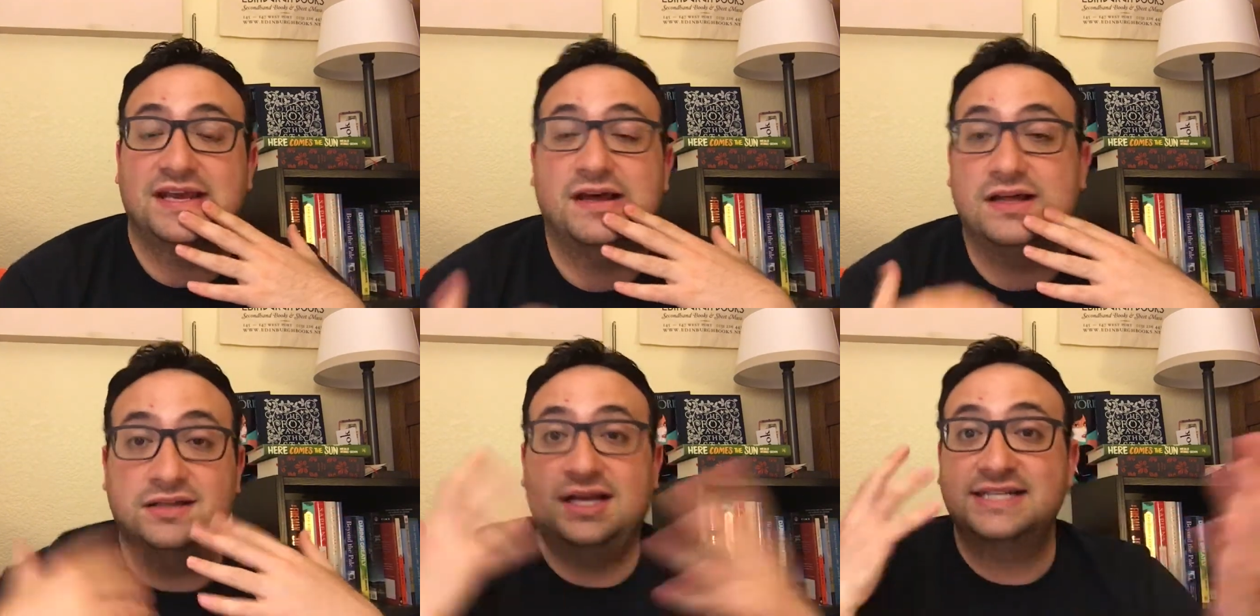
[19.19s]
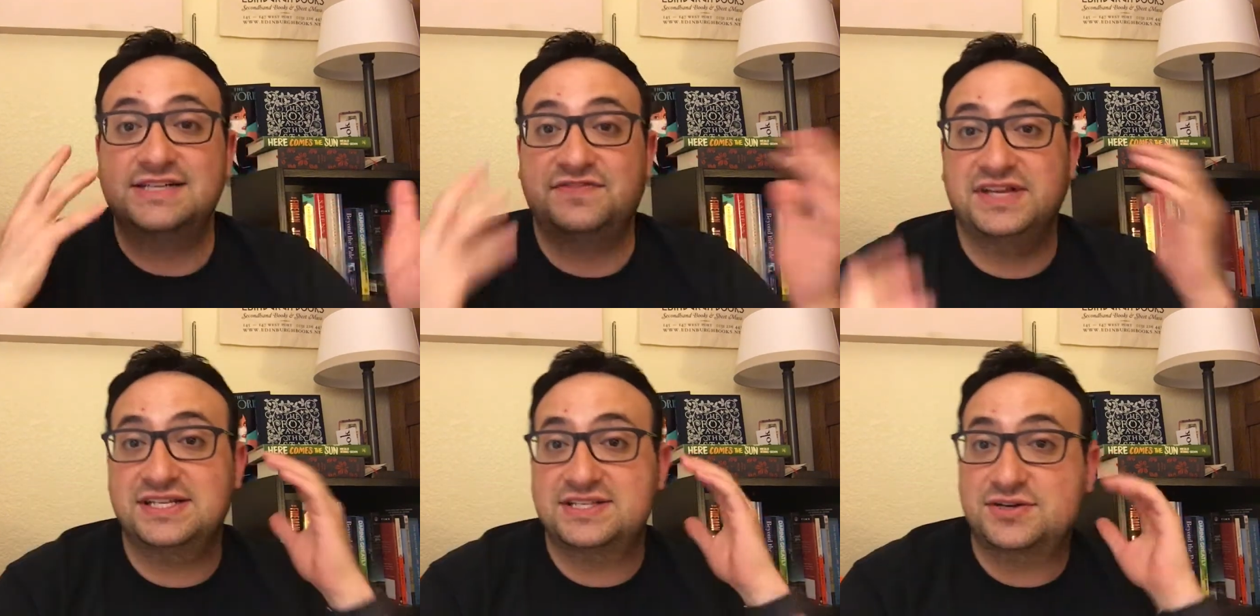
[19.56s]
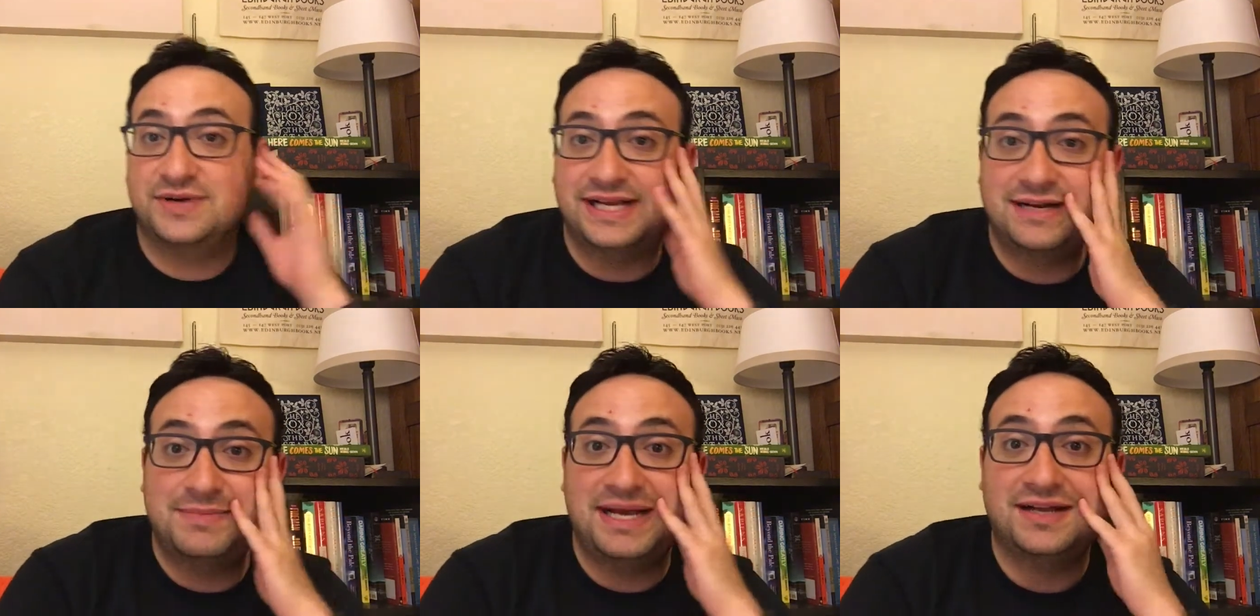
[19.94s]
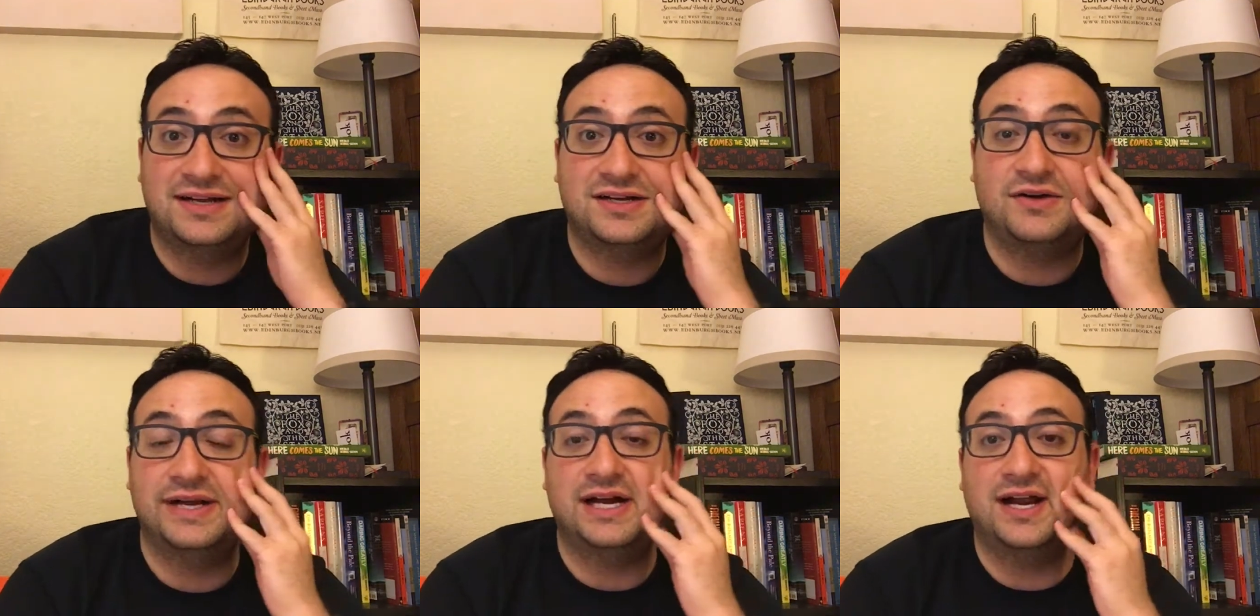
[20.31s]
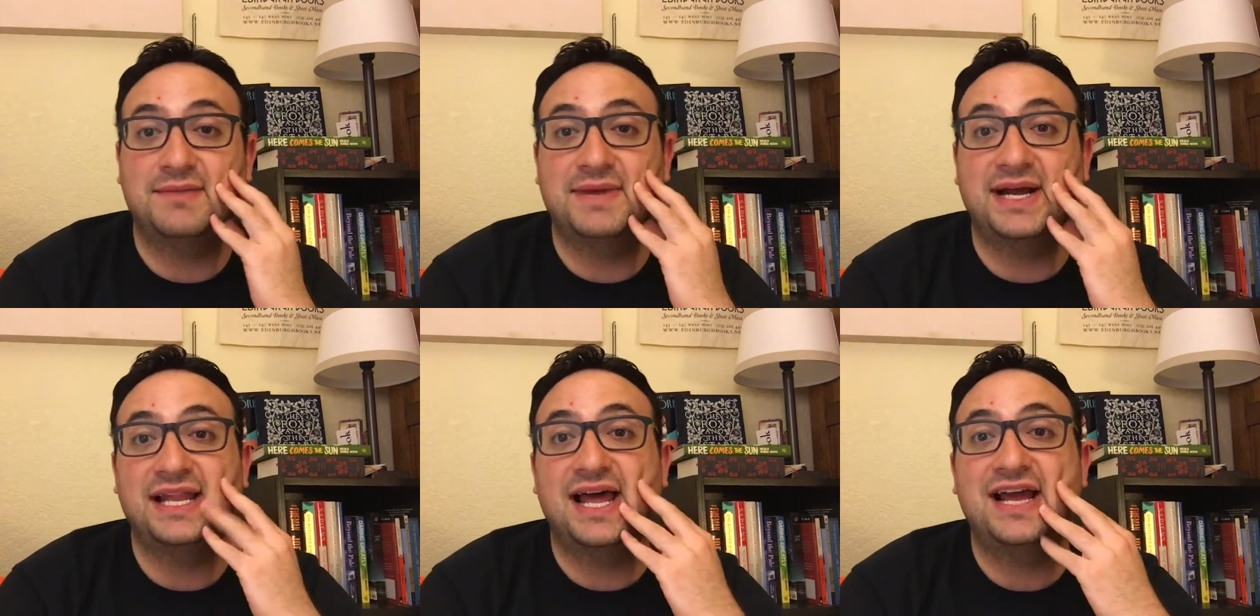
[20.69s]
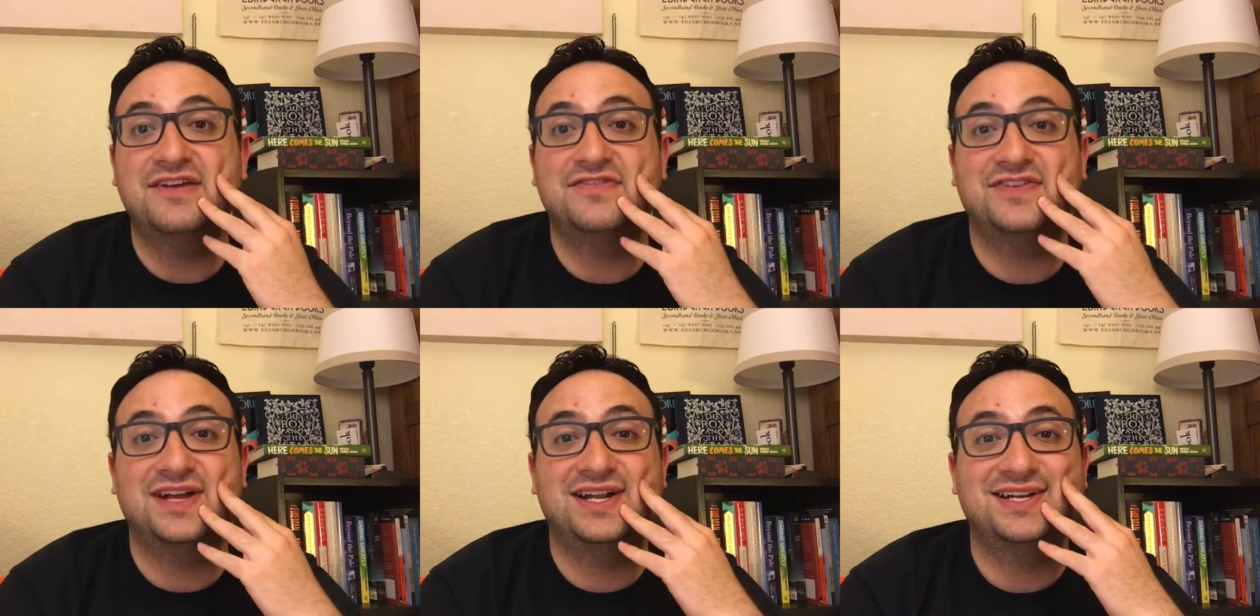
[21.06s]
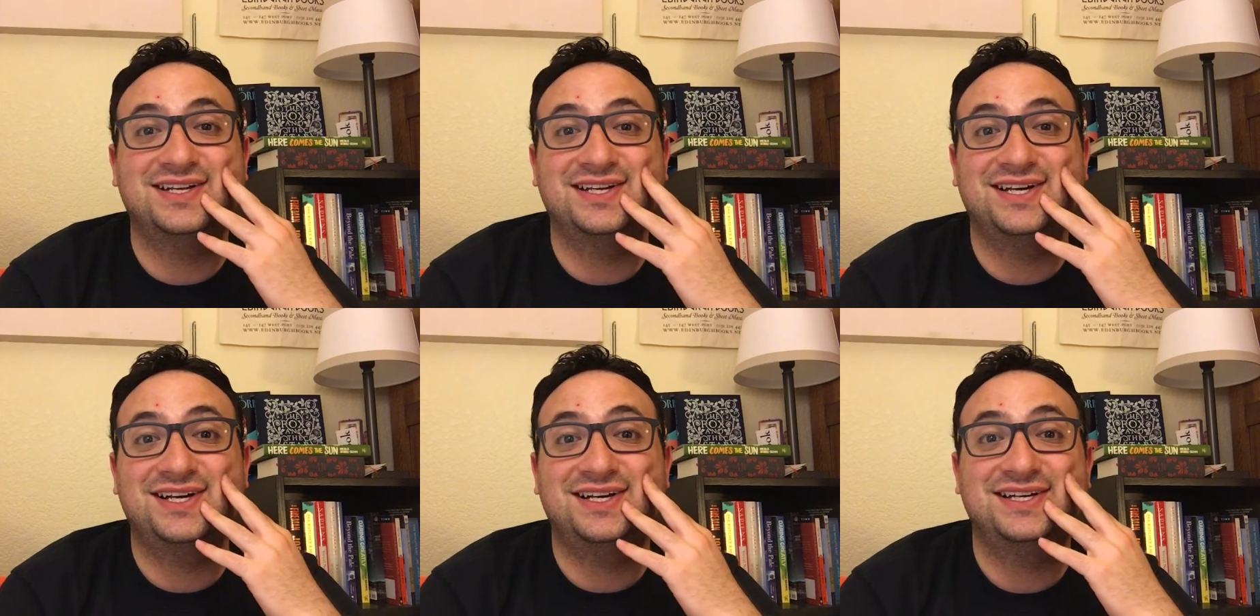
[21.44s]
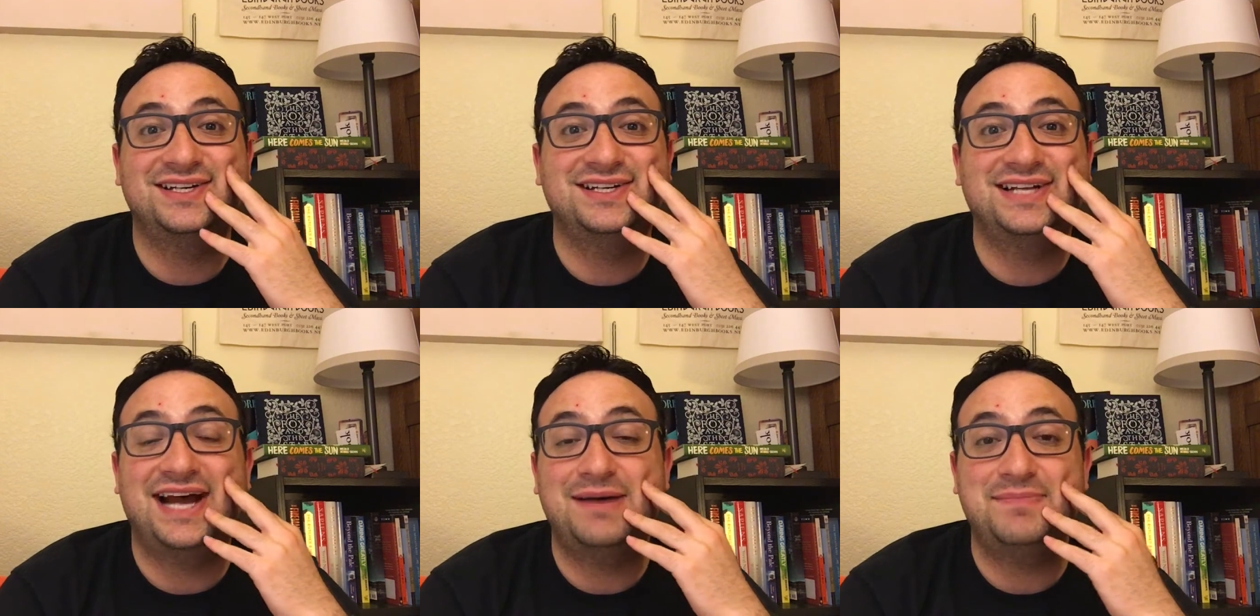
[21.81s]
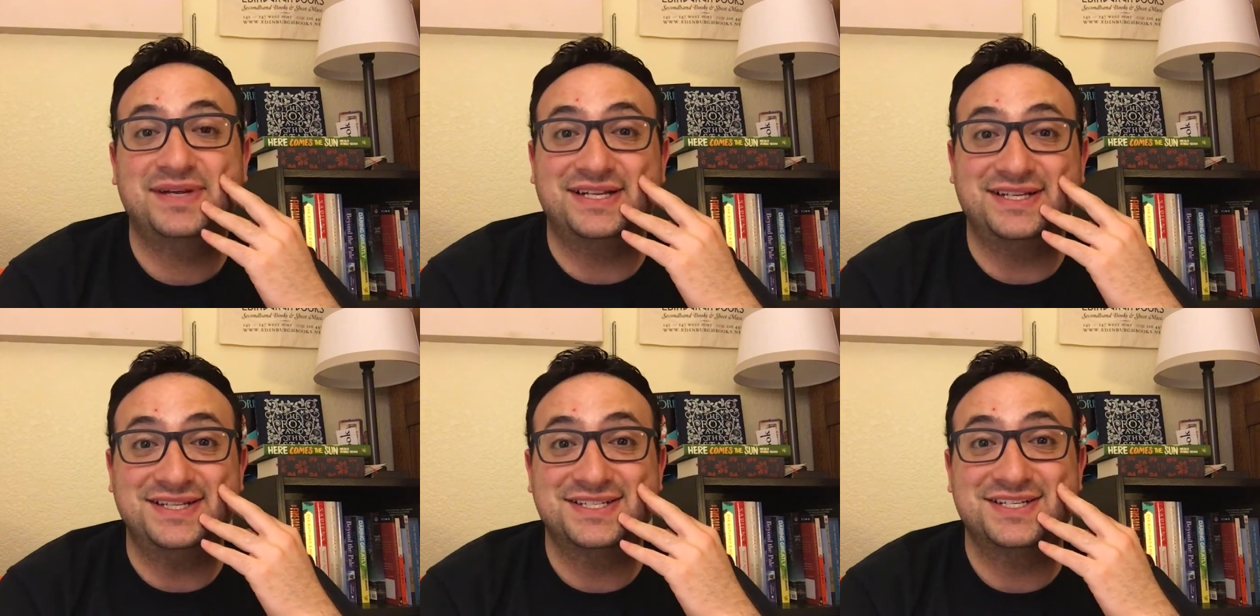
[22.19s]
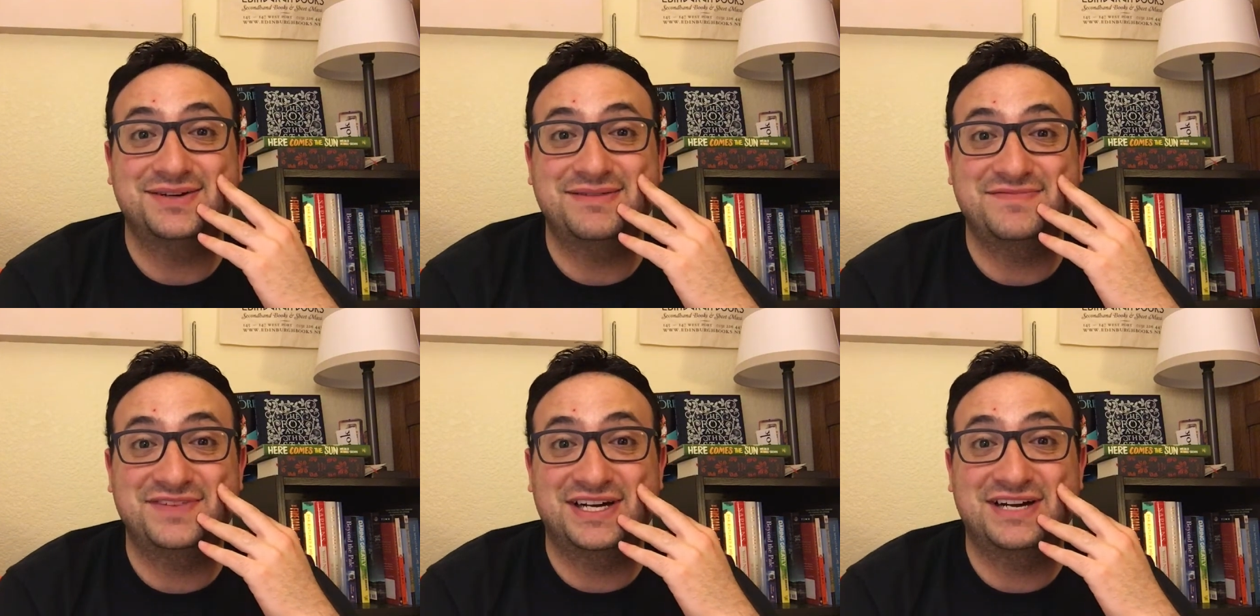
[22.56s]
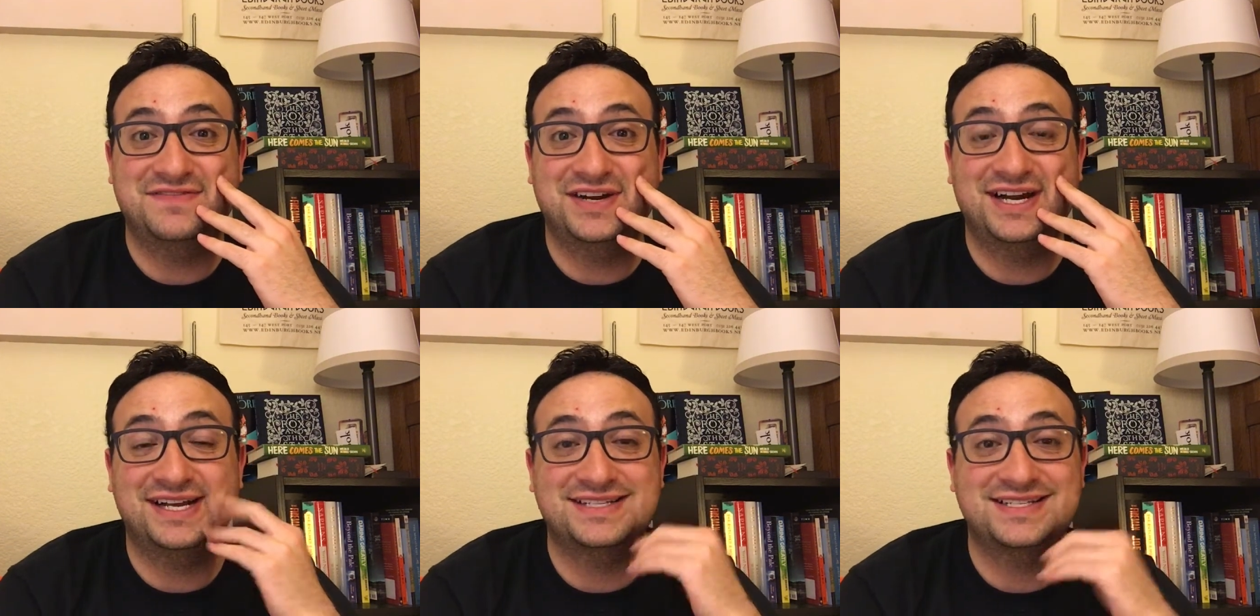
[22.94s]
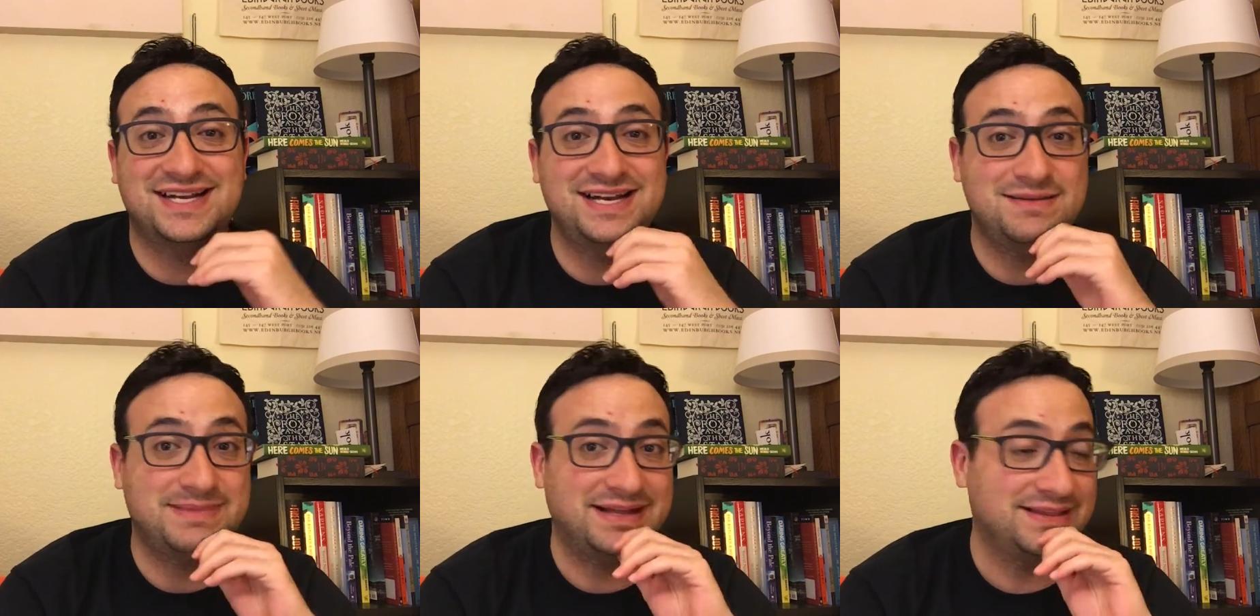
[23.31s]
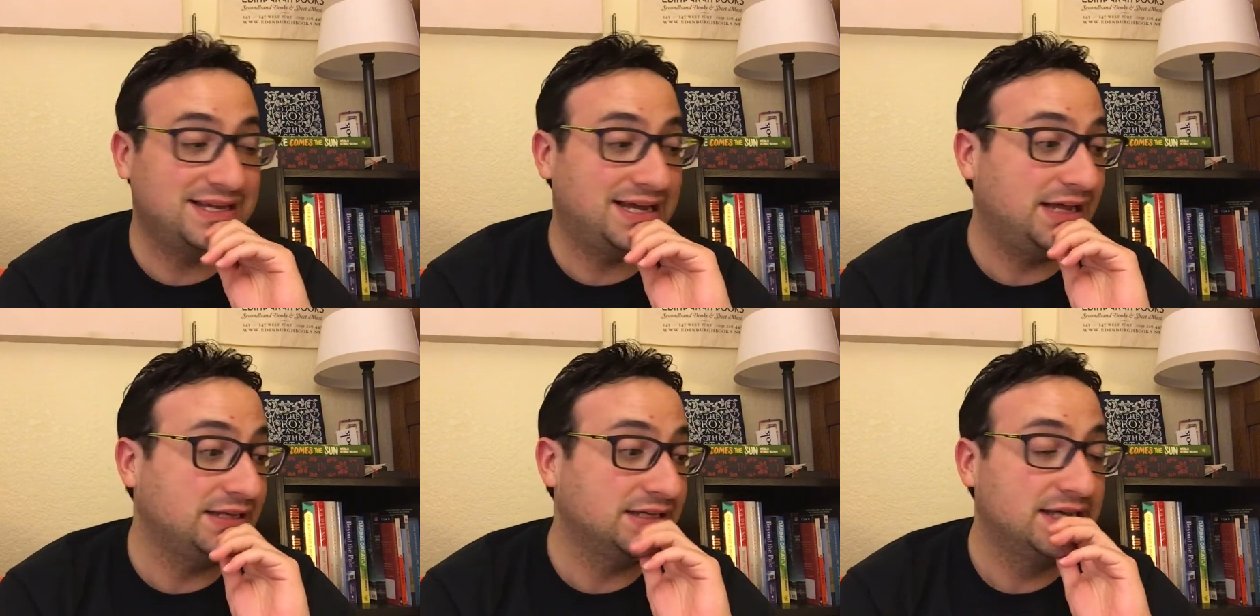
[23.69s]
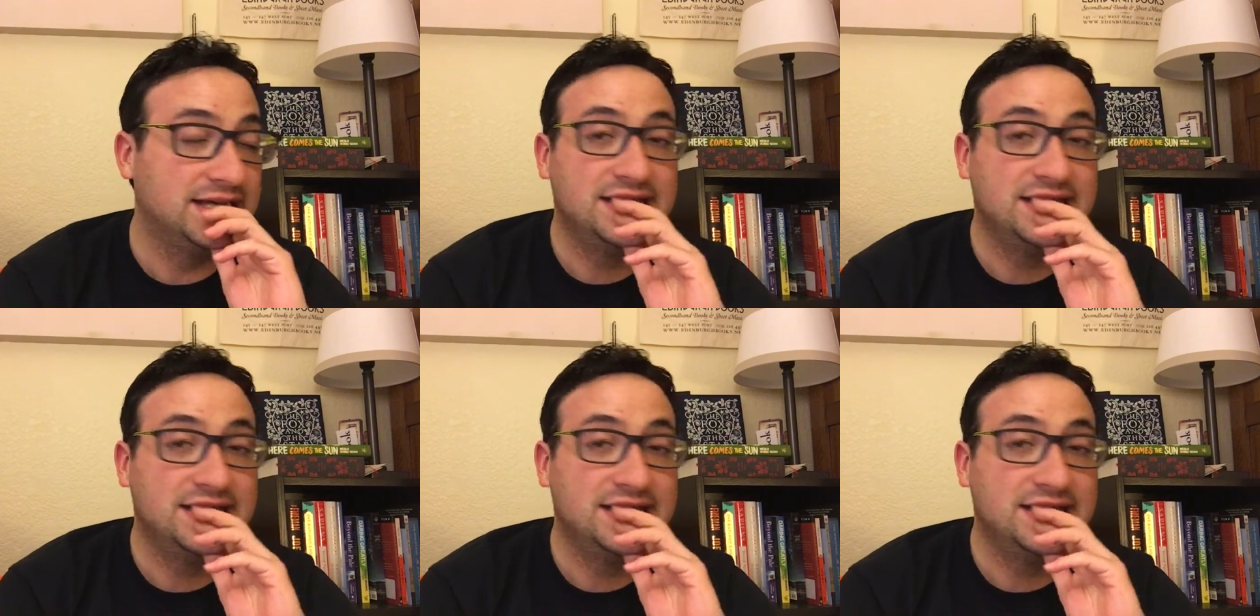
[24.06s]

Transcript: lots of things going on in my life, and it happened. So I'm very, very excited about that.